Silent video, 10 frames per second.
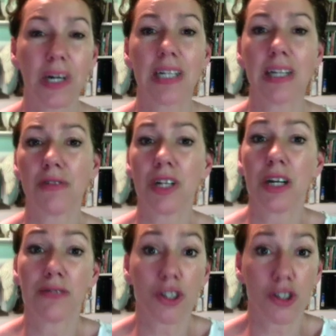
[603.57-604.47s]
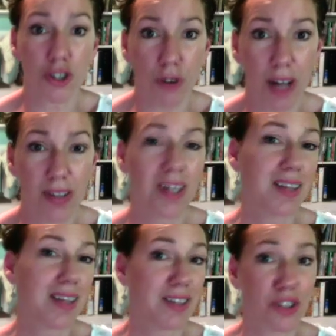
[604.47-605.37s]
a level of distress.
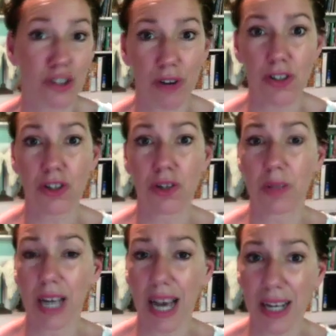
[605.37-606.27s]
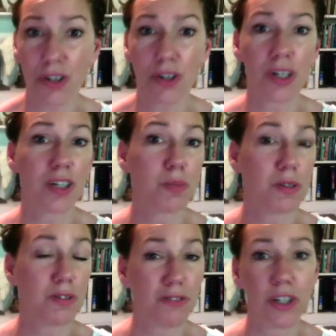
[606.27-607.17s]
That distress could be anger, it could
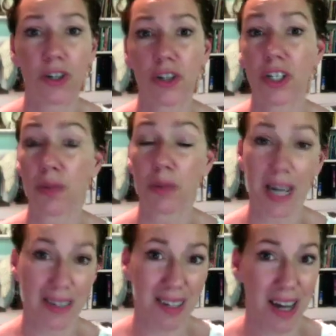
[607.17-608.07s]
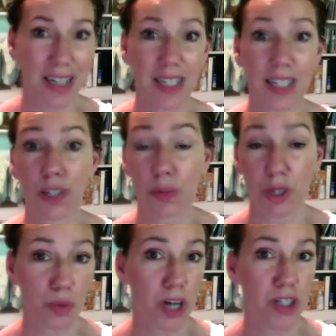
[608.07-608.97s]
be fear, it could be anxiety, it could be
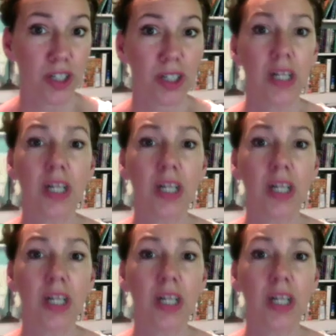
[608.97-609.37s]
depression,